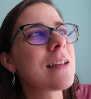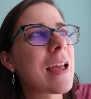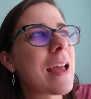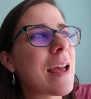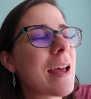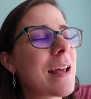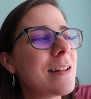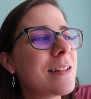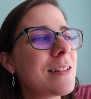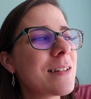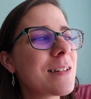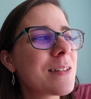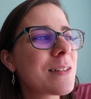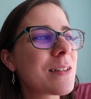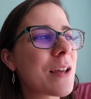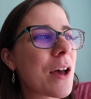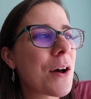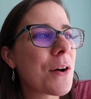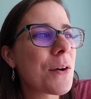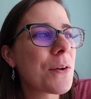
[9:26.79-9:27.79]
And
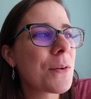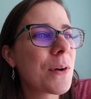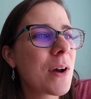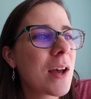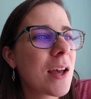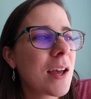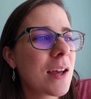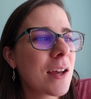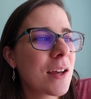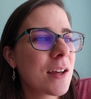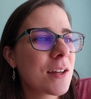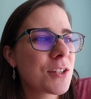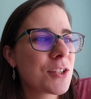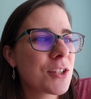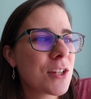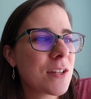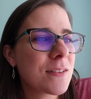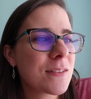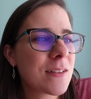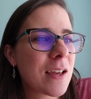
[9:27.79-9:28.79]
so
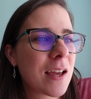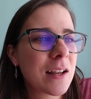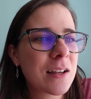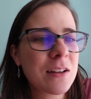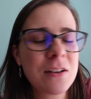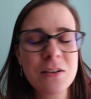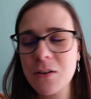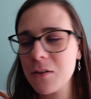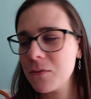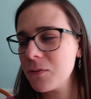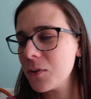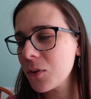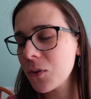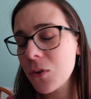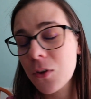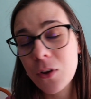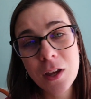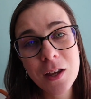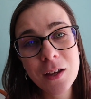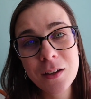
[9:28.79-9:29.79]
she said, you know, if you're
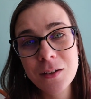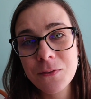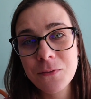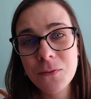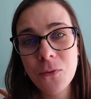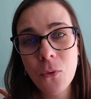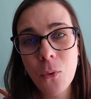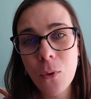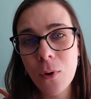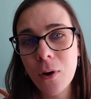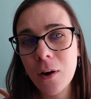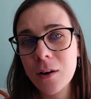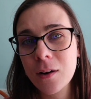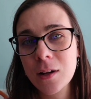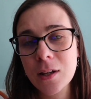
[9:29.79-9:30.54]
looking for